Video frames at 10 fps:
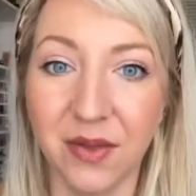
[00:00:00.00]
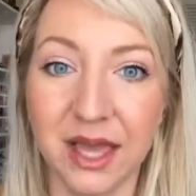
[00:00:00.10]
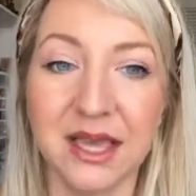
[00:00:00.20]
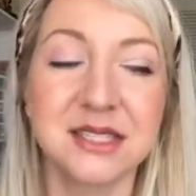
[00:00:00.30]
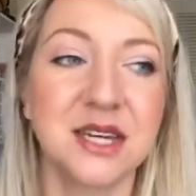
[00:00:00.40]

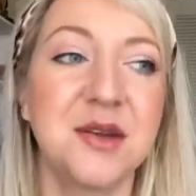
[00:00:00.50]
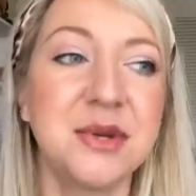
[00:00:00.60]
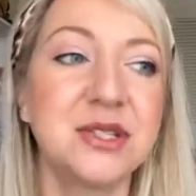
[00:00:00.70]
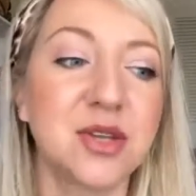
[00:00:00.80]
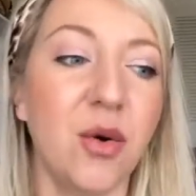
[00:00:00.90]
Like it's
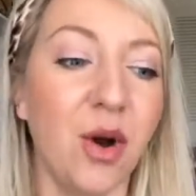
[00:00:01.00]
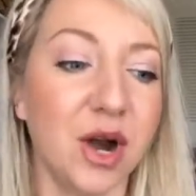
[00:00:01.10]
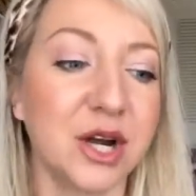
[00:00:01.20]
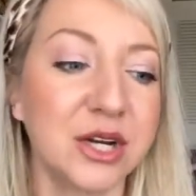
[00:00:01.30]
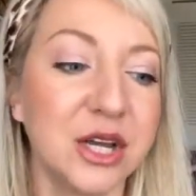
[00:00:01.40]
gonna be so
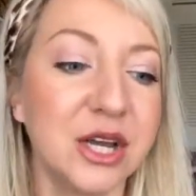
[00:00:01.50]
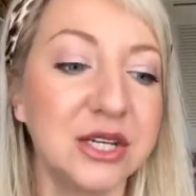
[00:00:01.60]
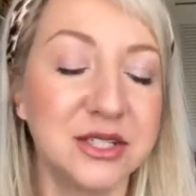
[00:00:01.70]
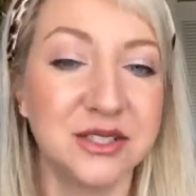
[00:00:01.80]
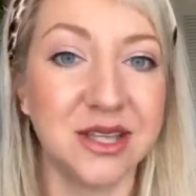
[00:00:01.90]
hard
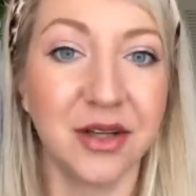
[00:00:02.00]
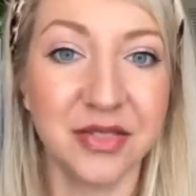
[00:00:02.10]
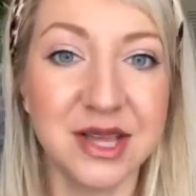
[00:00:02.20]
to sell